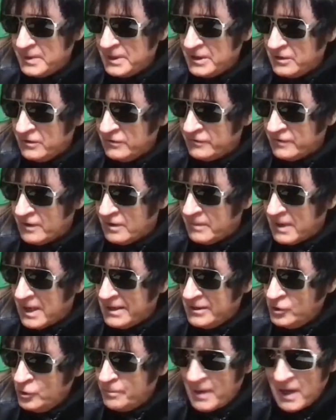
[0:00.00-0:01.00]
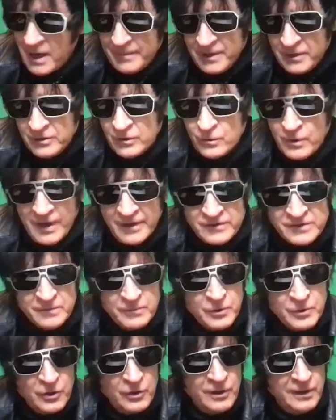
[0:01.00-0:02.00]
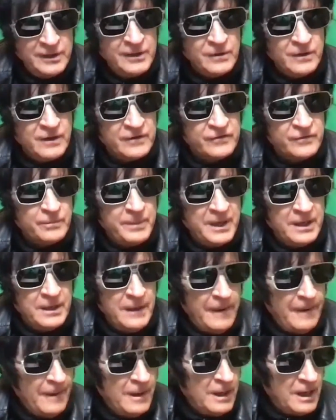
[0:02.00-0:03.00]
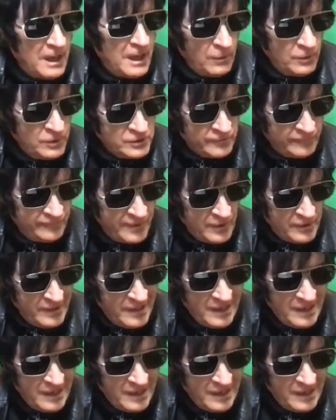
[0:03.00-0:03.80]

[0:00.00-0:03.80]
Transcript: because I knew Bobby could write some good lyrics, but I was very